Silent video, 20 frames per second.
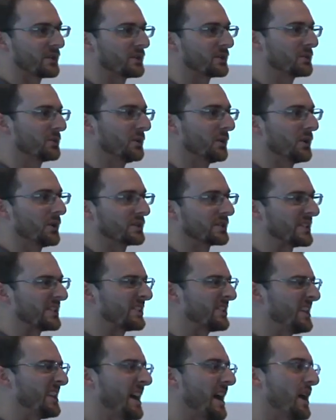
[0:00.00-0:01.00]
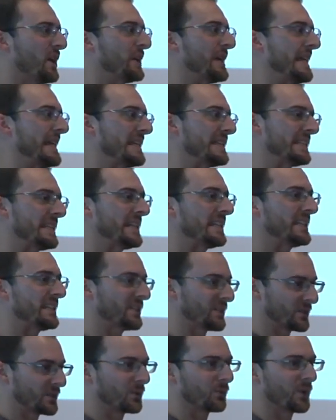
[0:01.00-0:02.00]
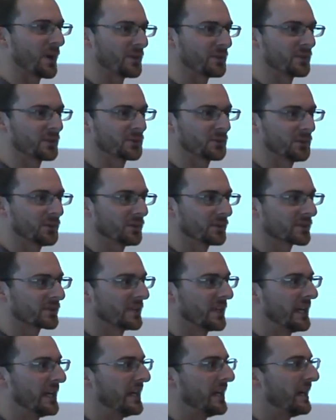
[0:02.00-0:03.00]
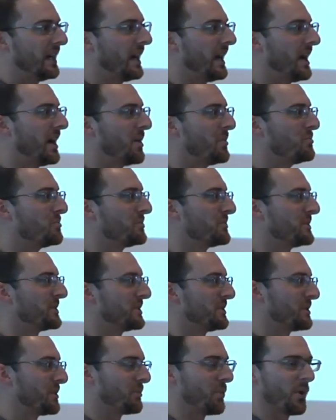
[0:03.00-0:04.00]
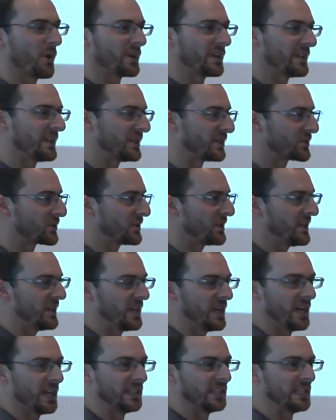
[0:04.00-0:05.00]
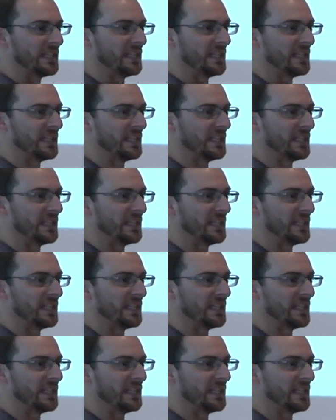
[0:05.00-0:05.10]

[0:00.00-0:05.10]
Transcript: on the tools and see how easy it is to run the tools, um, the, the, point of entry and